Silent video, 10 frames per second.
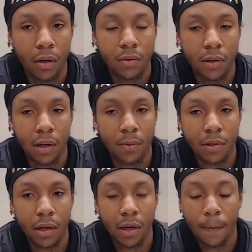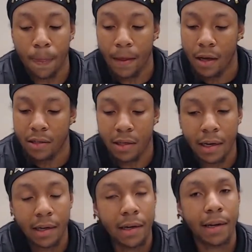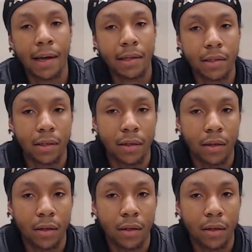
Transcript: You see what I'm saying? Singing and dancing.